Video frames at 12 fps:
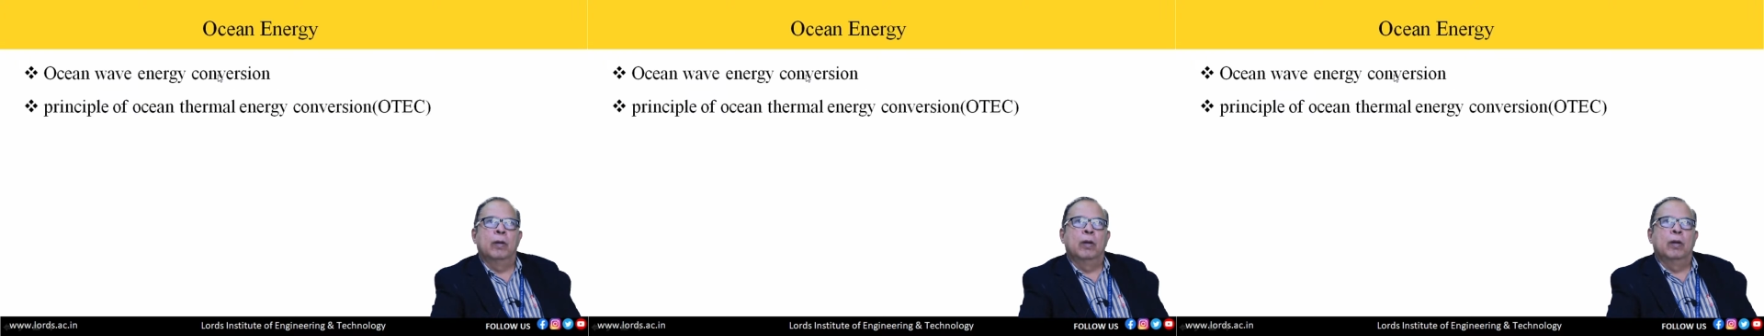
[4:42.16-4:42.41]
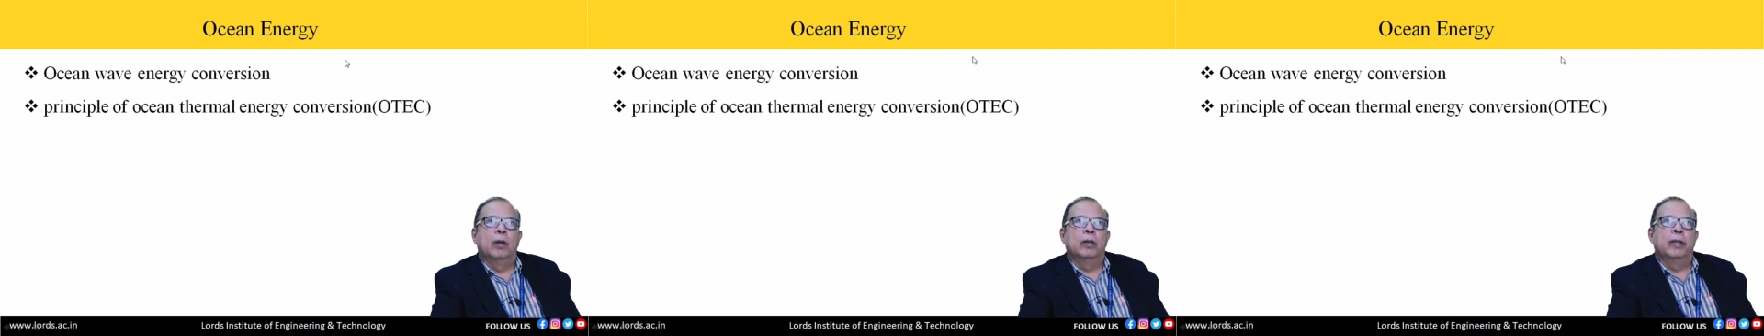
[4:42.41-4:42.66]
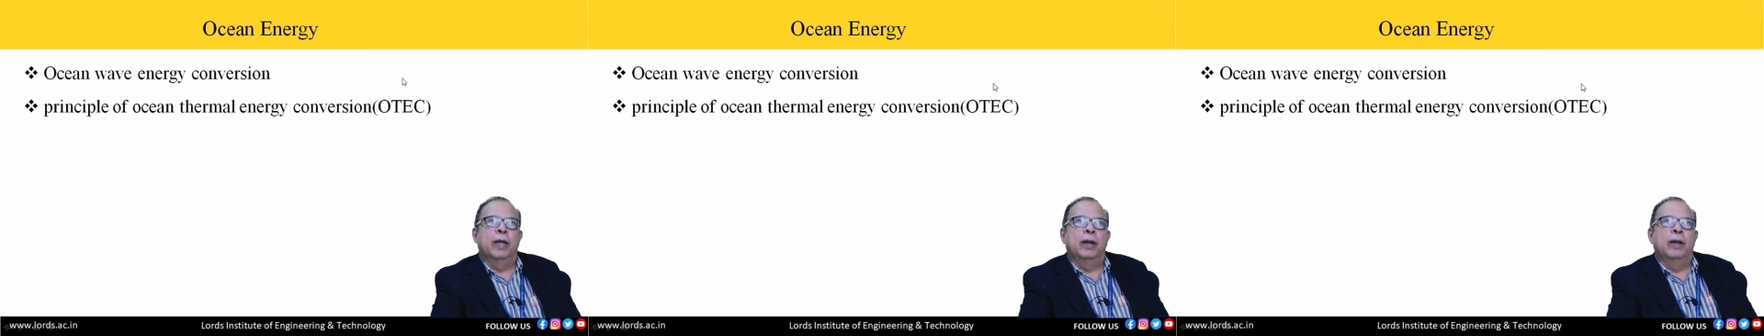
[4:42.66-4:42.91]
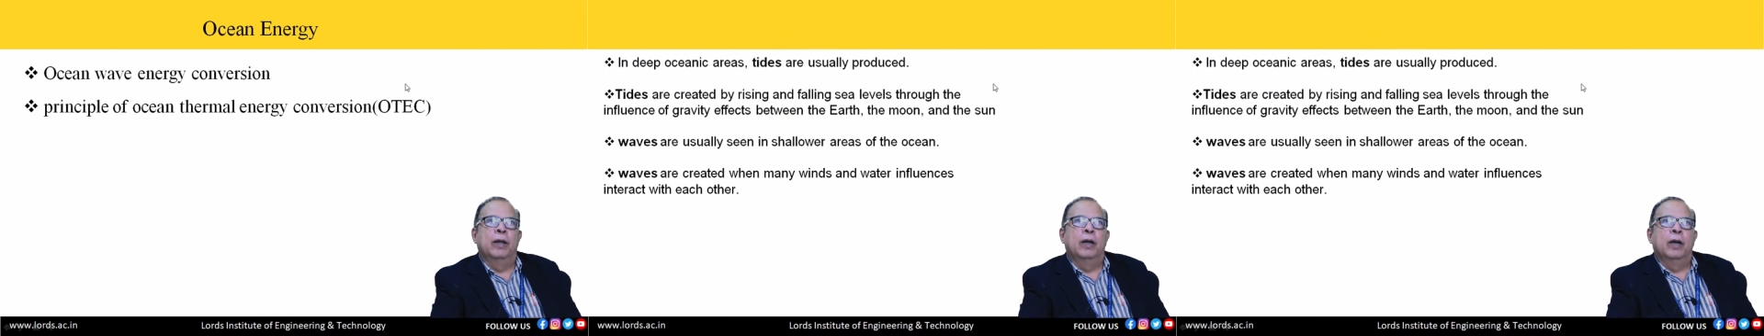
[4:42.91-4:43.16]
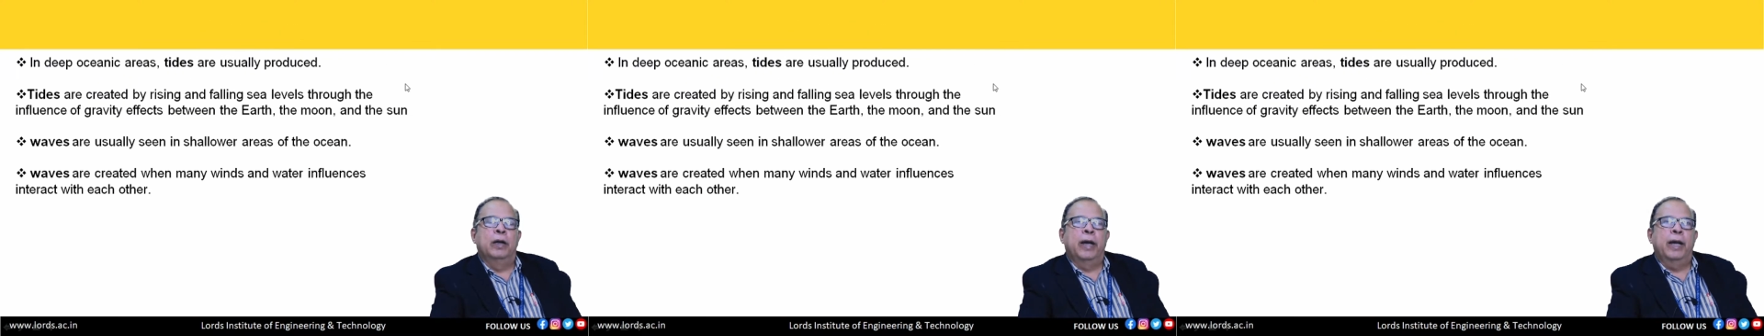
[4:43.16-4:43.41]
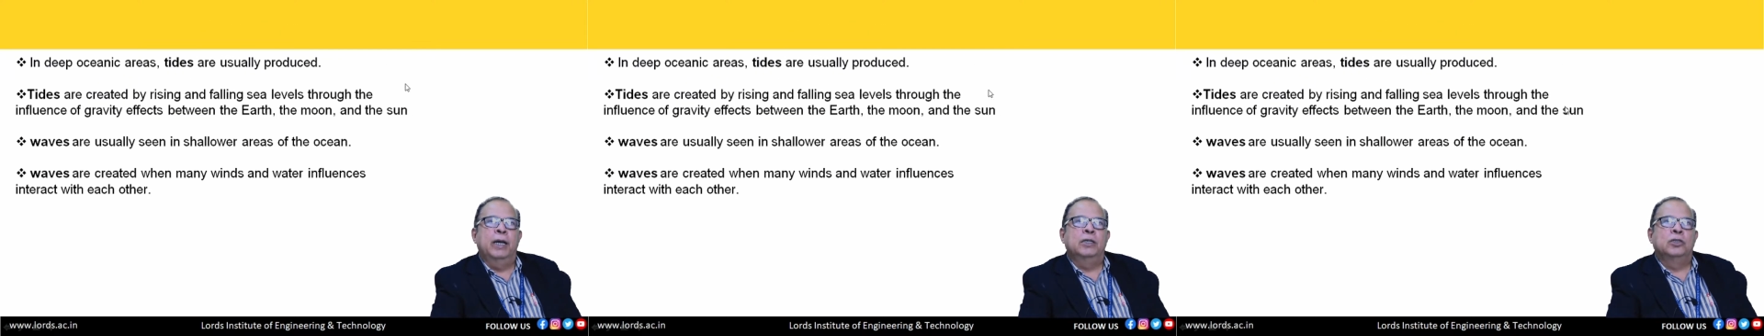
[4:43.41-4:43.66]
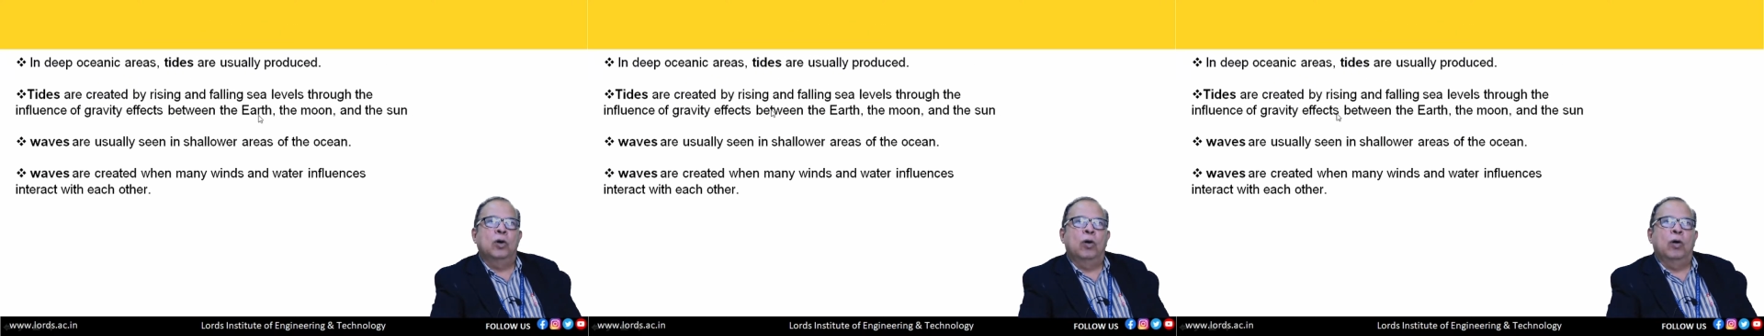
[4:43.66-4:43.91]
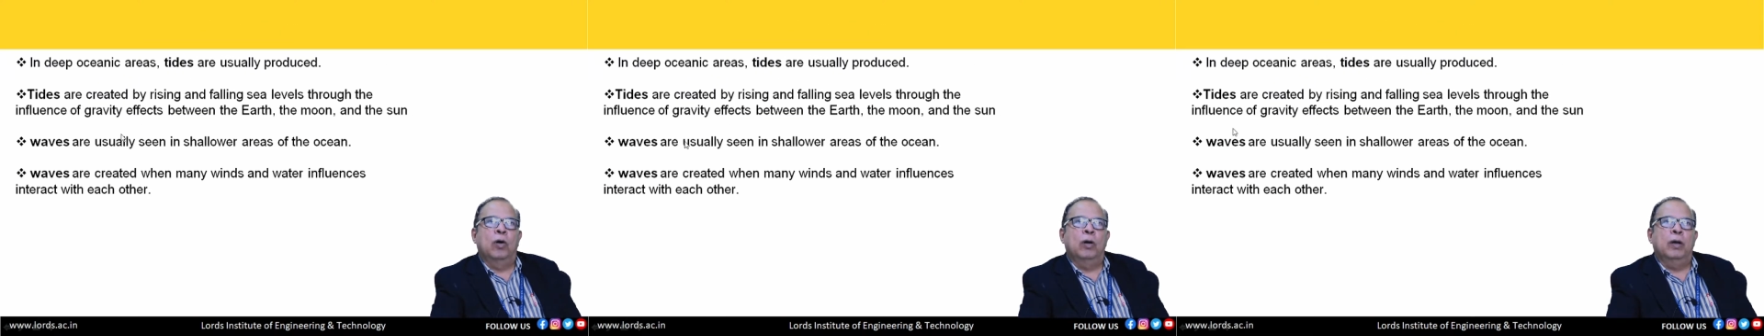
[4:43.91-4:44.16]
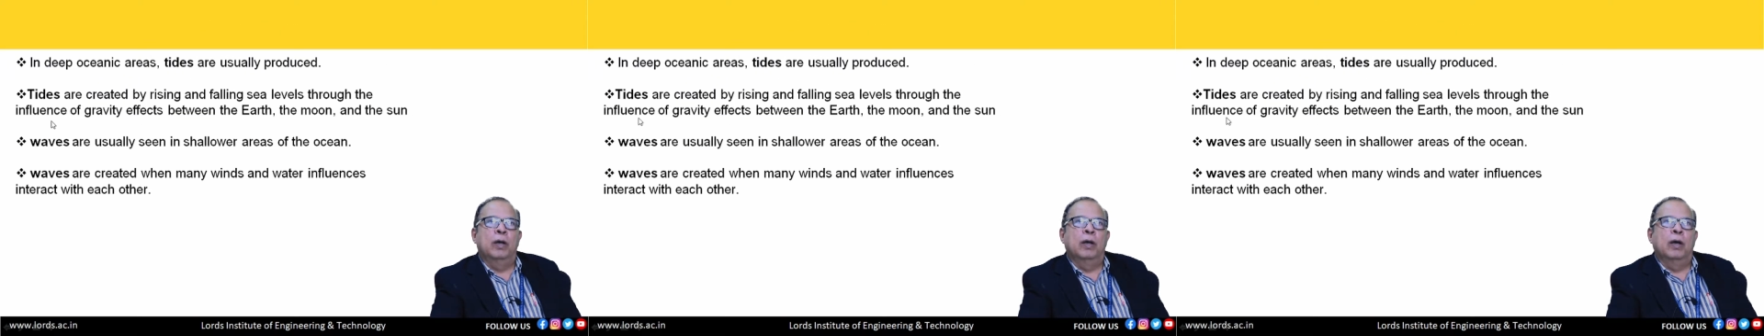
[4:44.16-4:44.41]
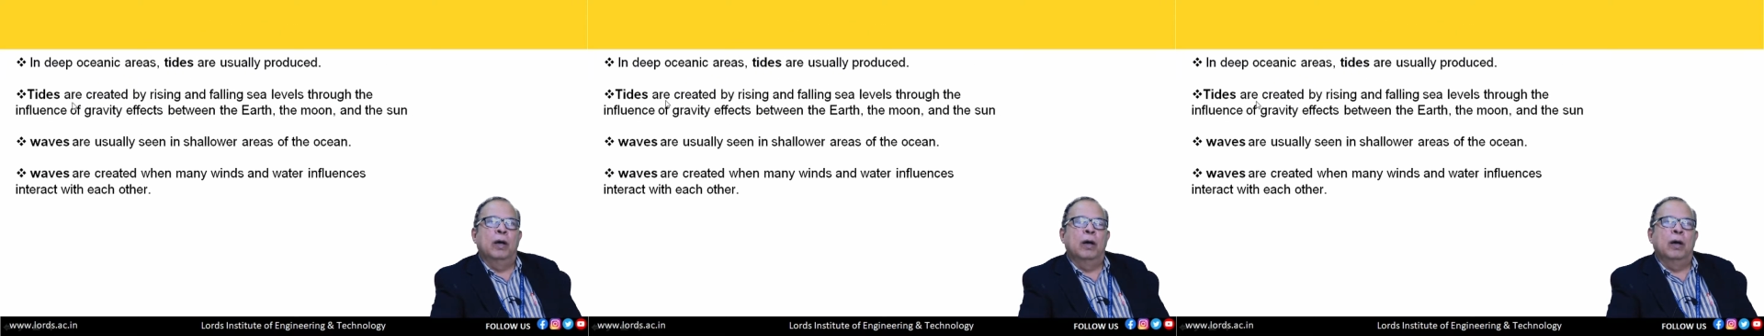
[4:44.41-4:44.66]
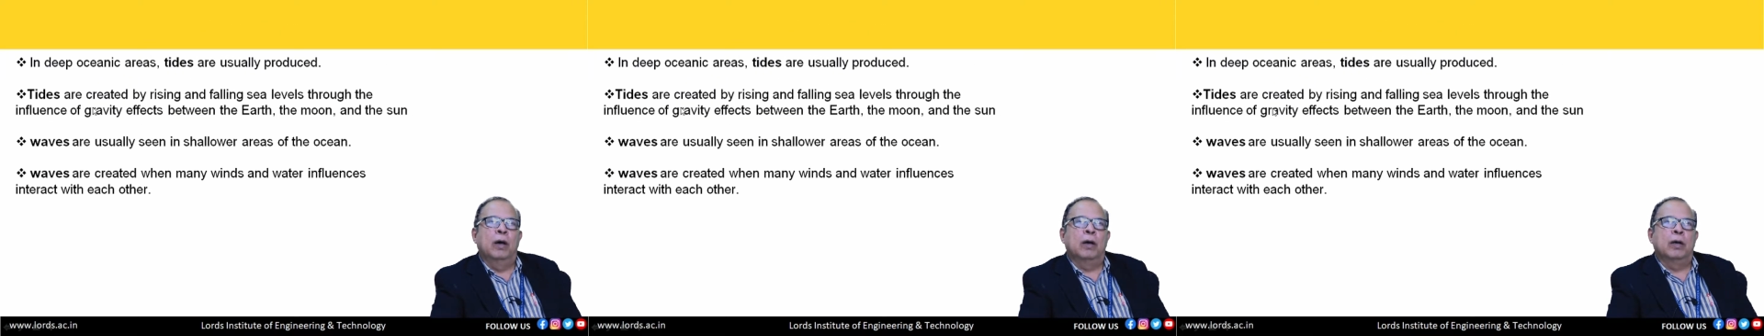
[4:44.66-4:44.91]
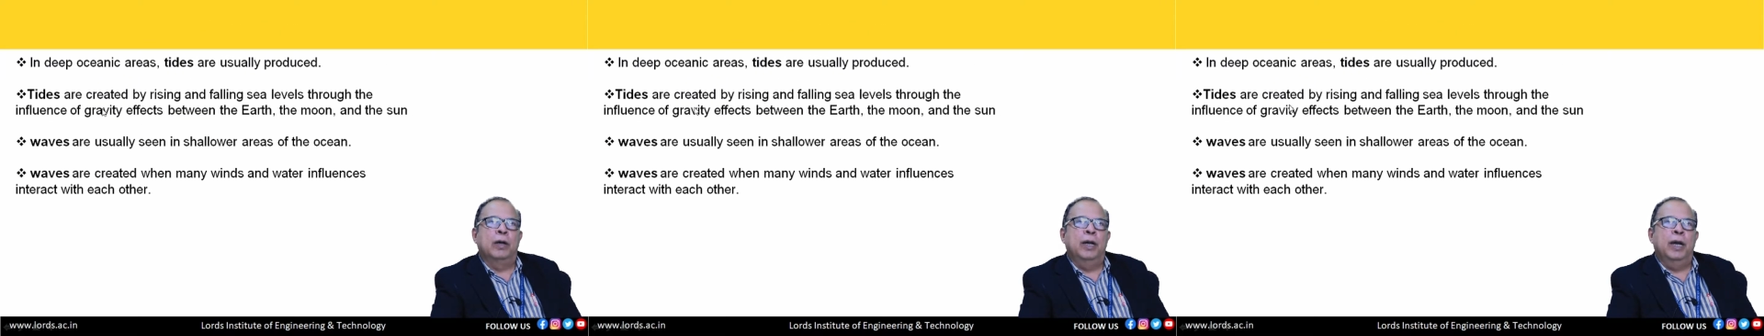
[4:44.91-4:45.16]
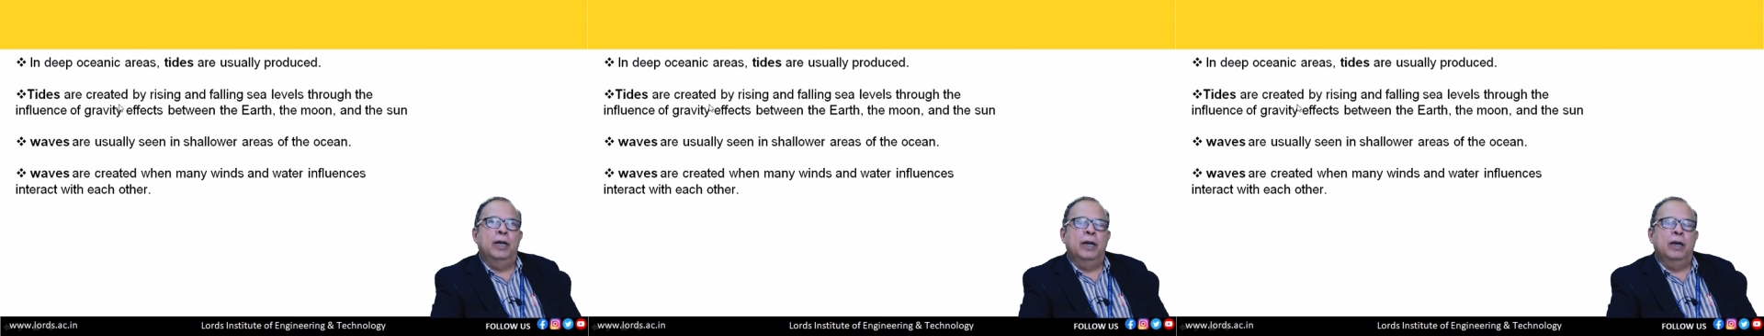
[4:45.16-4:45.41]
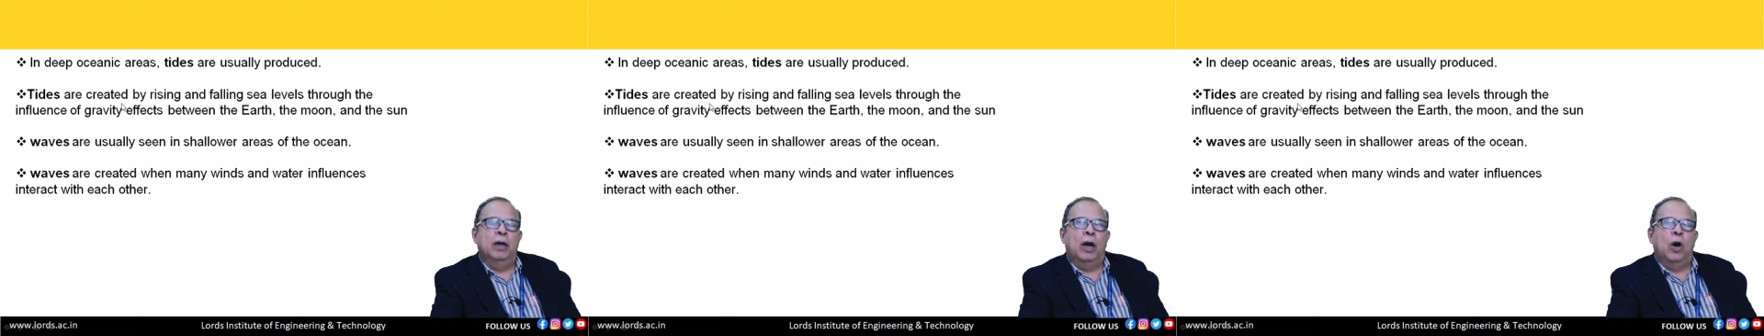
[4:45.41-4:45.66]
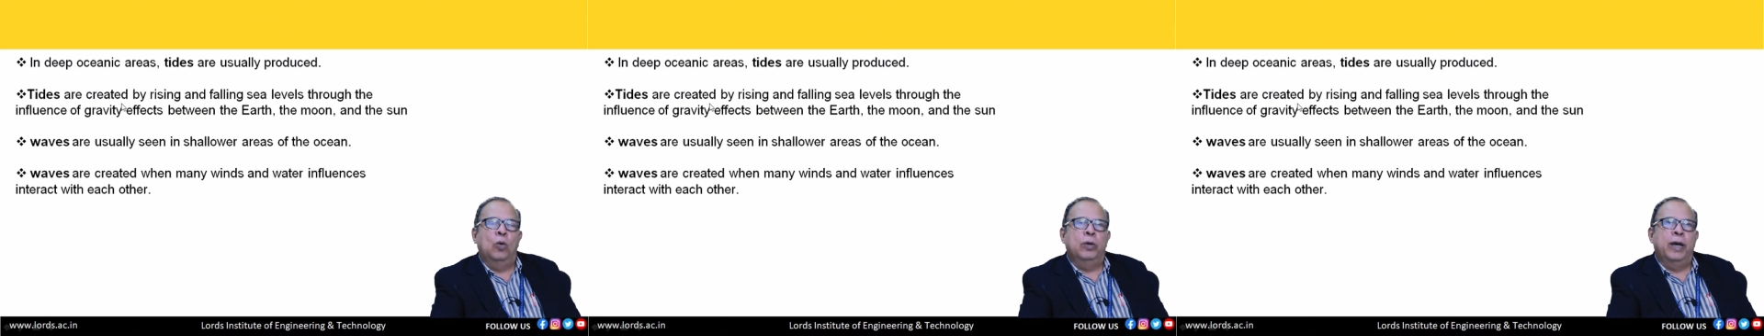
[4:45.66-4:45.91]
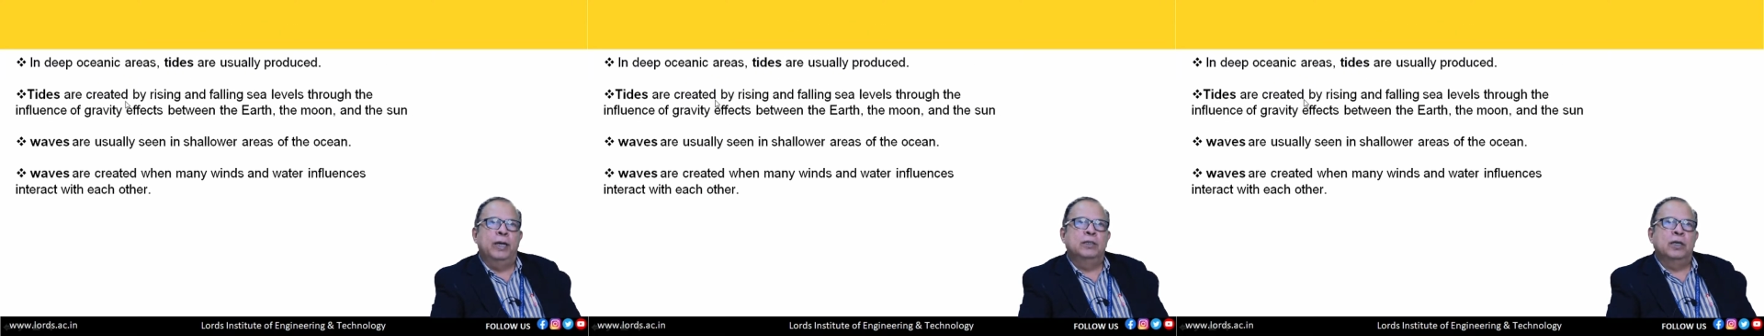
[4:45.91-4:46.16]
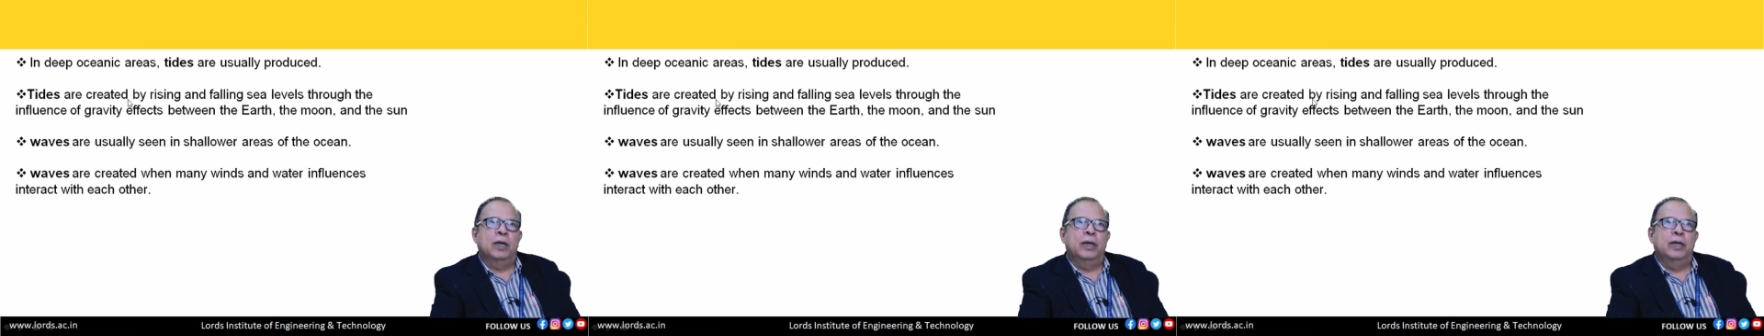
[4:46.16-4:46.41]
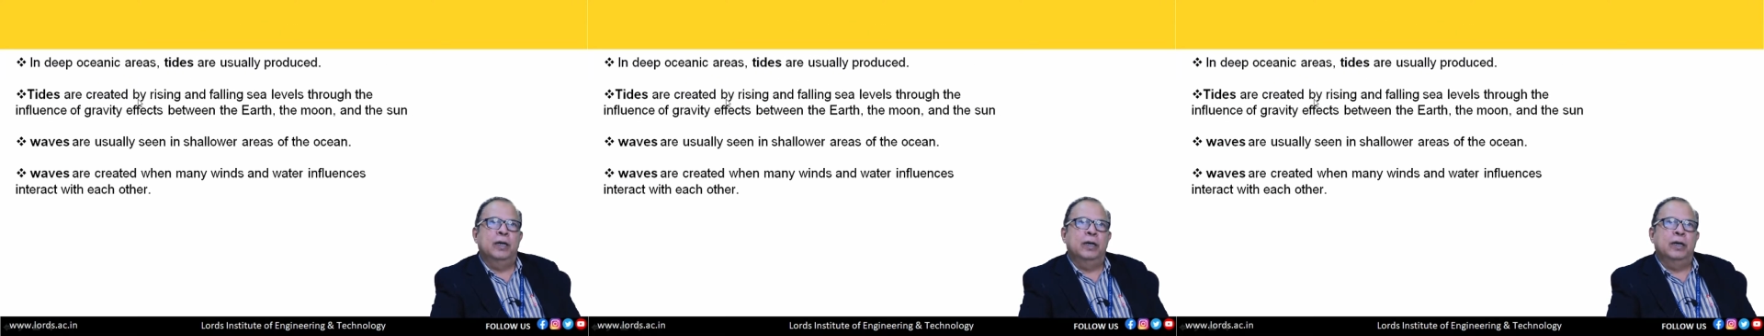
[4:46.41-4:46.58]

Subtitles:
Then tides are created. How tides are created?